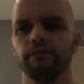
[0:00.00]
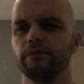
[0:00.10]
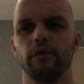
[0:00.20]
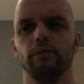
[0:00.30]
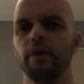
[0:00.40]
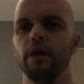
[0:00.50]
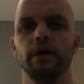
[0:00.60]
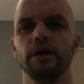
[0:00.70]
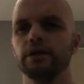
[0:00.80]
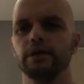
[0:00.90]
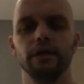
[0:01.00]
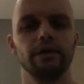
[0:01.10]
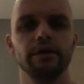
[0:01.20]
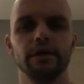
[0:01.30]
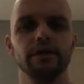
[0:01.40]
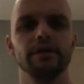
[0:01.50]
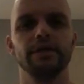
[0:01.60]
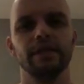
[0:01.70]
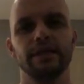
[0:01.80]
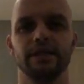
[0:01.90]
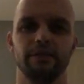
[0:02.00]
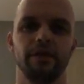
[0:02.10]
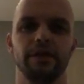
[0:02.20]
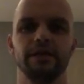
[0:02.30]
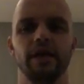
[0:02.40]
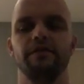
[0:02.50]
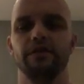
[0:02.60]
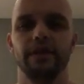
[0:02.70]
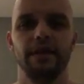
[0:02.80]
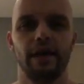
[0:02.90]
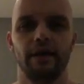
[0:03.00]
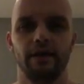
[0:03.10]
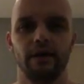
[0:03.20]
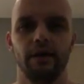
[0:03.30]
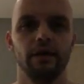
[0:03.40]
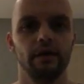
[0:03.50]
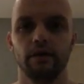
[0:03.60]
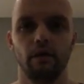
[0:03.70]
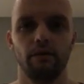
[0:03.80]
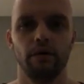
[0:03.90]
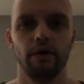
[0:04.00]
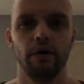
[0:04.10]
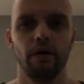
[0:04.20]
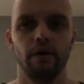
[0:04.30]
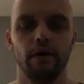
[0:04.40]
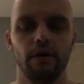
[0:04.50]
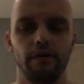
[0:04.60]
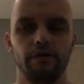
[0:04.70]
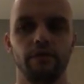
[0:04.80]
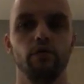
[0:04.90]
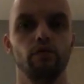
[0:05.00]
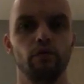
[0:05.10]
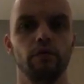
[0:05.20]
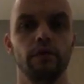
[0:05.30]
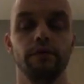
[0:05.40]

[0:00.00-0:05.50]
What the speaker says: from 30 to 60 minutes every day, you know. If you